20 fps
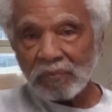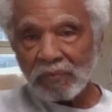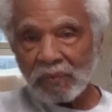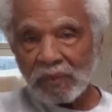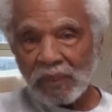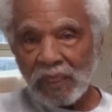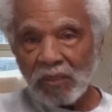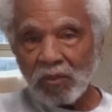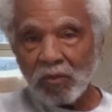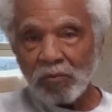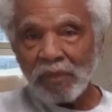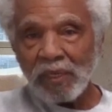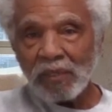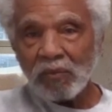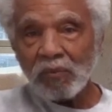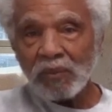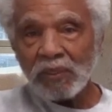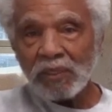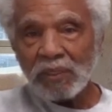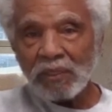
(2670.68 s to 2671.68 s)
And no matter
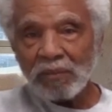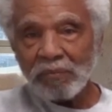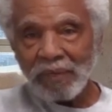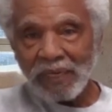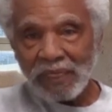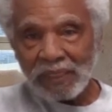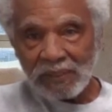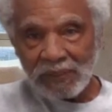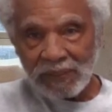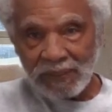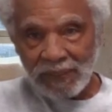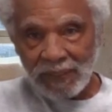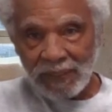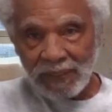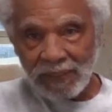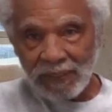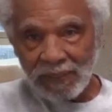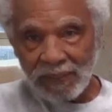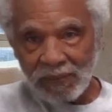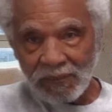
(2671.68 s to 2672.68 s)
what anybody
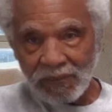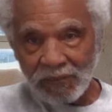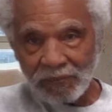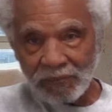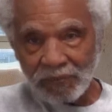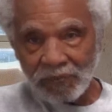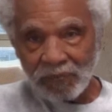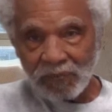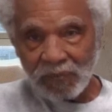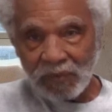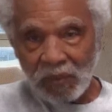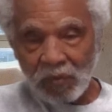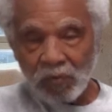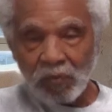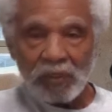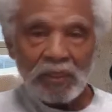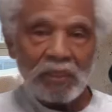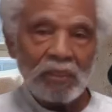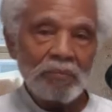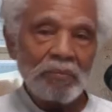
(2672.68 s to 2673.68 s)
says,
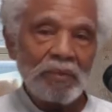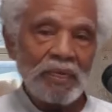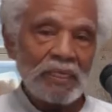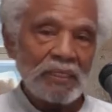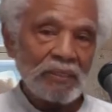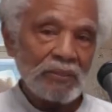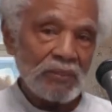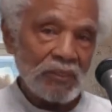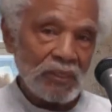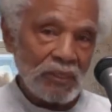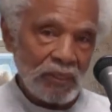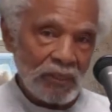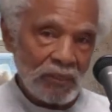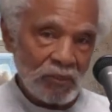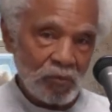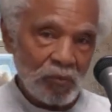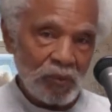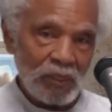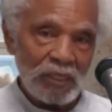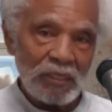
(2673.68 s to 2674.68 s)
what anybody
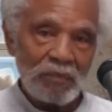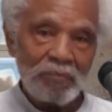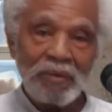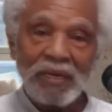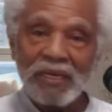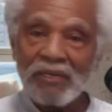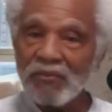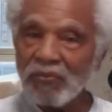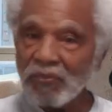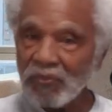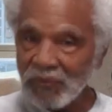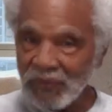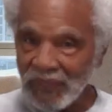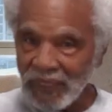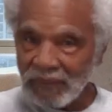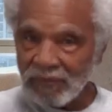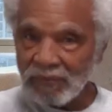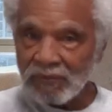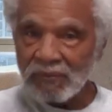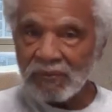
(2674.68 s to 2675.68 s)
does, what anybody
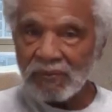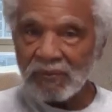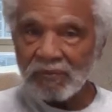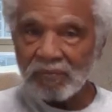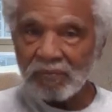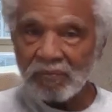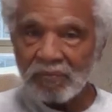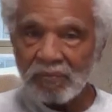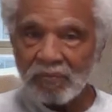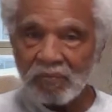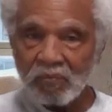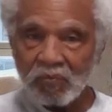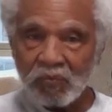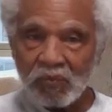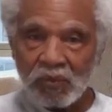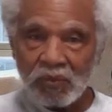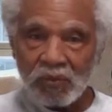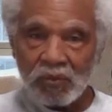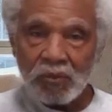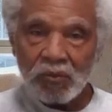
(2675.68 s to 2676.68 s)
threatens,
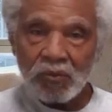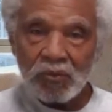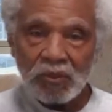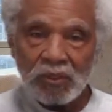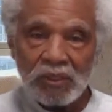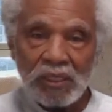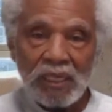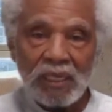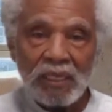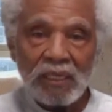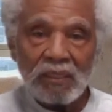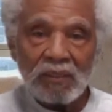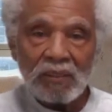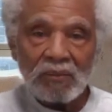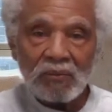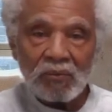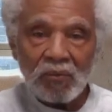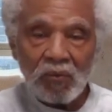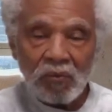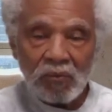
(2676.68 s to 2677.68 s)
you stay
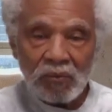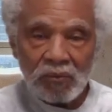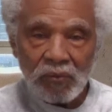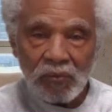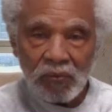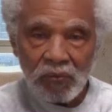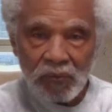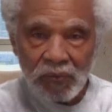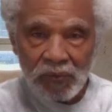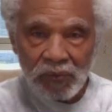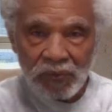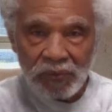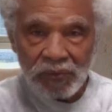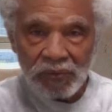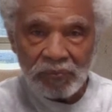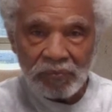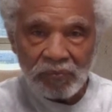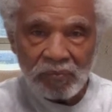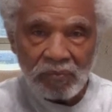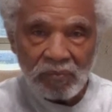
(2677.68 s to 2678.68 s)
on course.
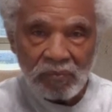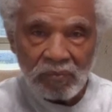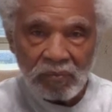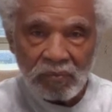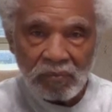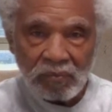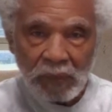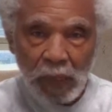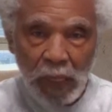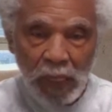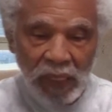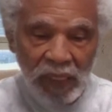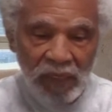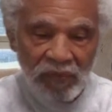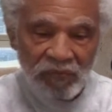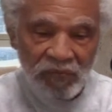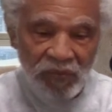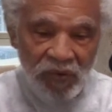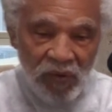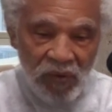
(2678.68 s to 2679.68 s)

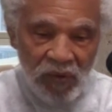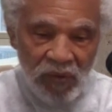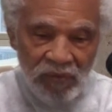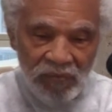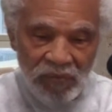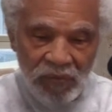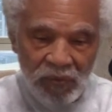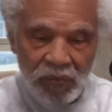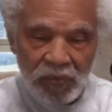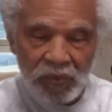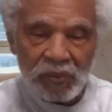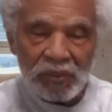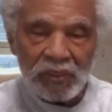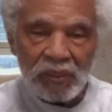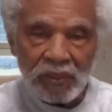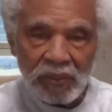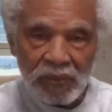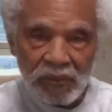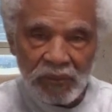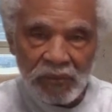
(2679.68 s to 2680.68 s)
And for all of those
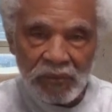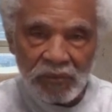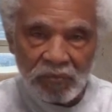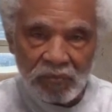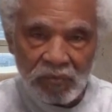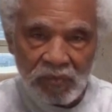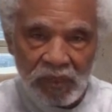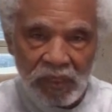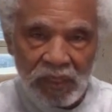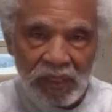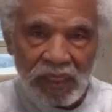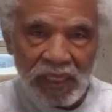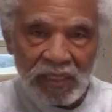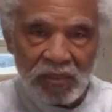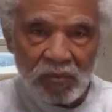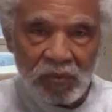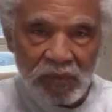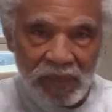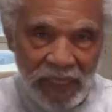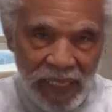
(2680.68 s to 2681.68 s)
years,
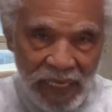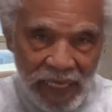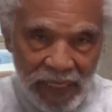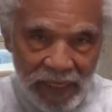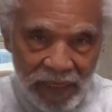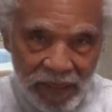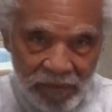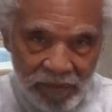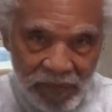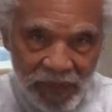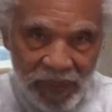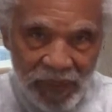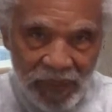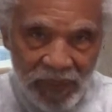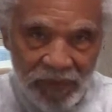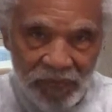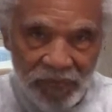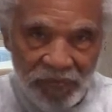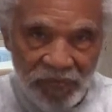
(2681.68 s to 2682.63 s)
that's what guided me.